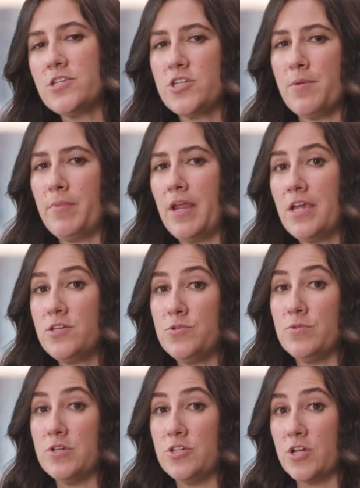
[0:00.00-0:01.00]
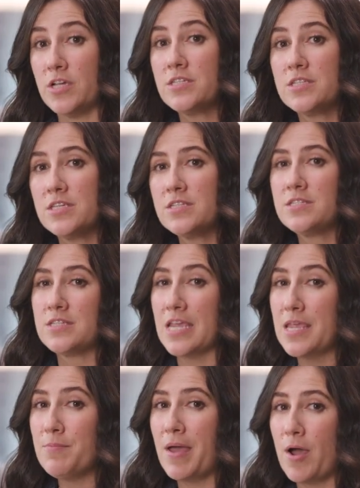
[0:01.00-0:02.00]
Gemini to adjust this
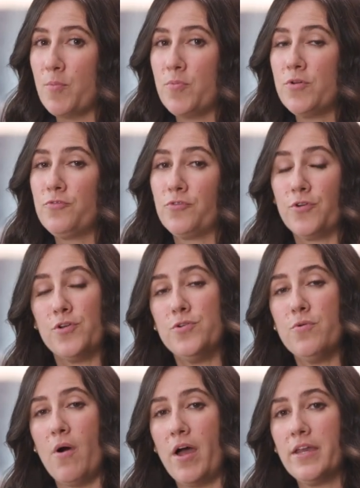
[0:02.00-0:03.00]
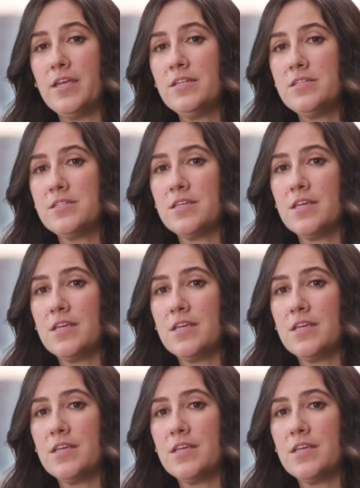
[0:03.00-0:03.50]
same output for a new audience?